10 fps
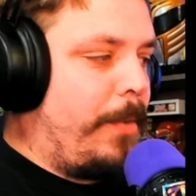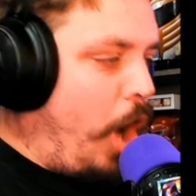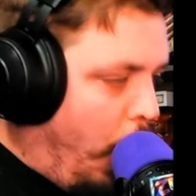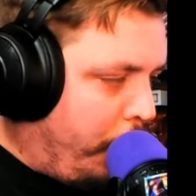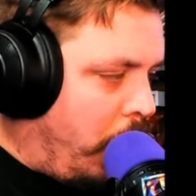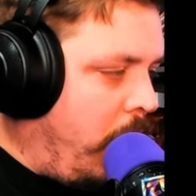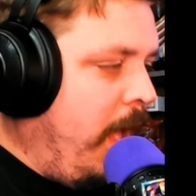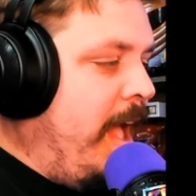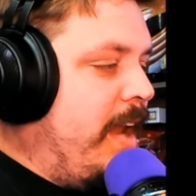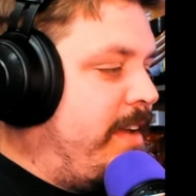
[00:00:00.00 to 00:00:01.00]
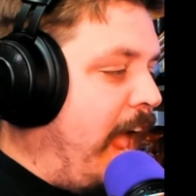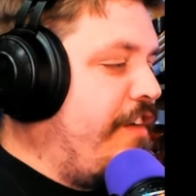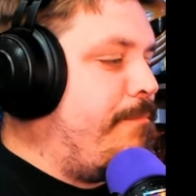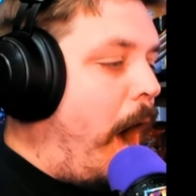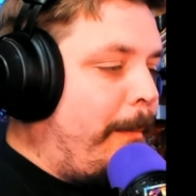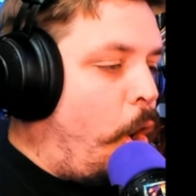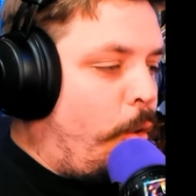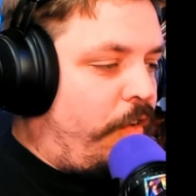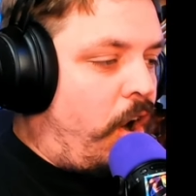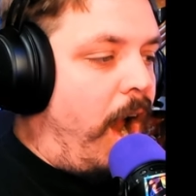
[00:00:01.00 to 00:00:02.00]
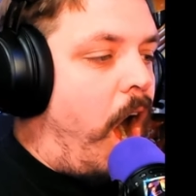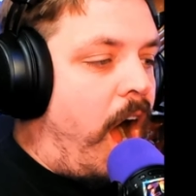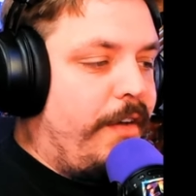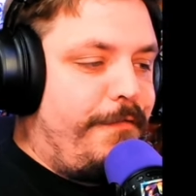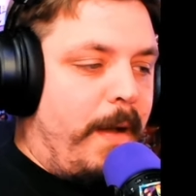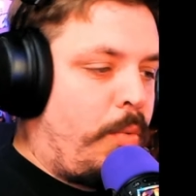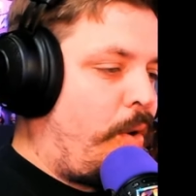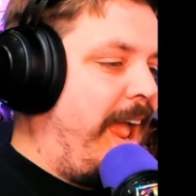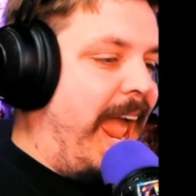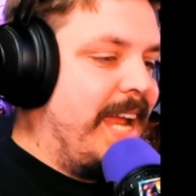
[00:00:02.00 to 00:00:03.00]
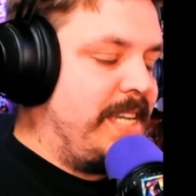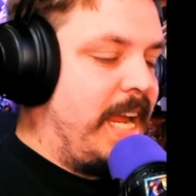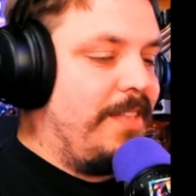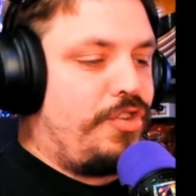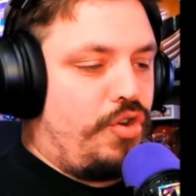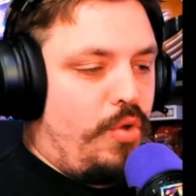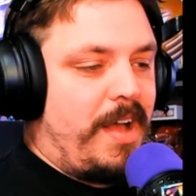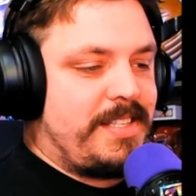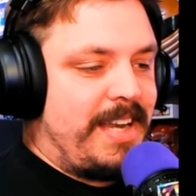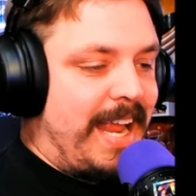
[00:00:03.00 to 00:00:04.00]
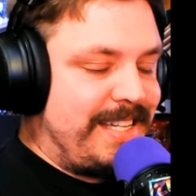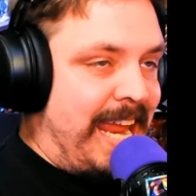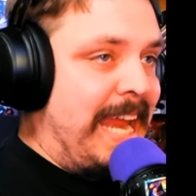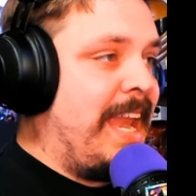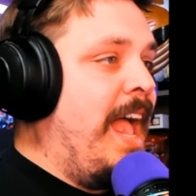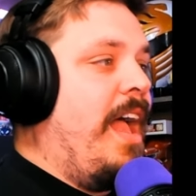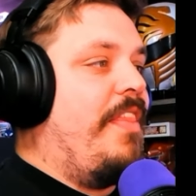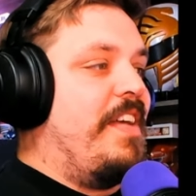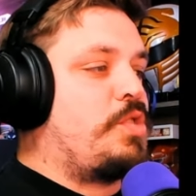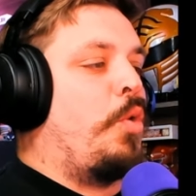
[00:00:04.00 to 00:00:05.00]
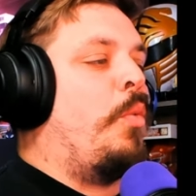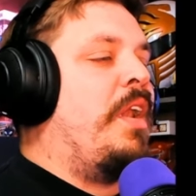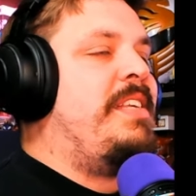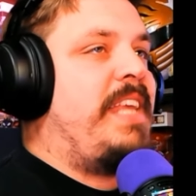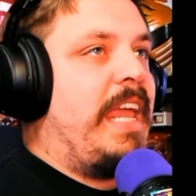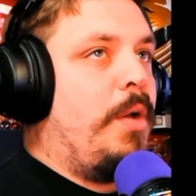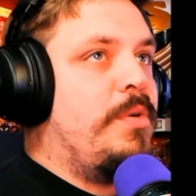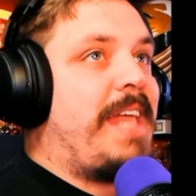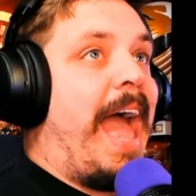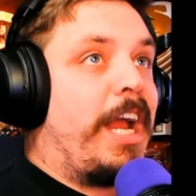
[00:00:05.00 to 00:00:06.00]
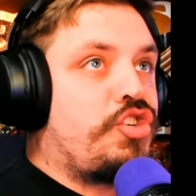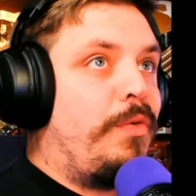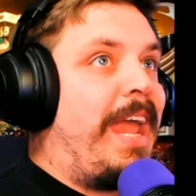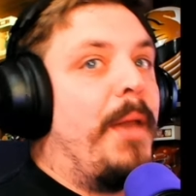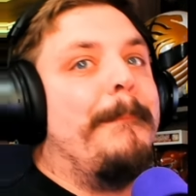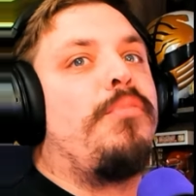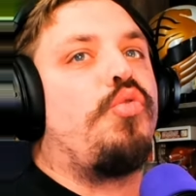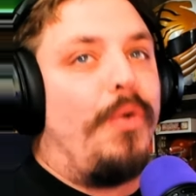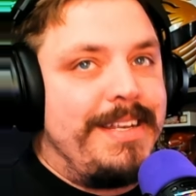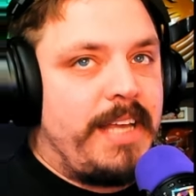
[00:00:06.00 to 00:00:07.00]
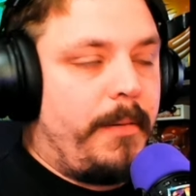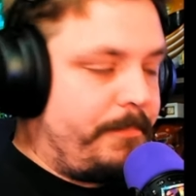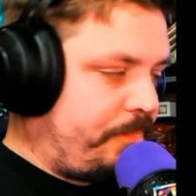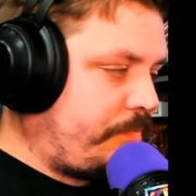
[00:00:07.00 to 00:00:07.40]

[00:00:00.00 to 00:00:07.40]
Coder, Dave Baumhover on February 18th, 2019. This one, when to see he was actually in prison.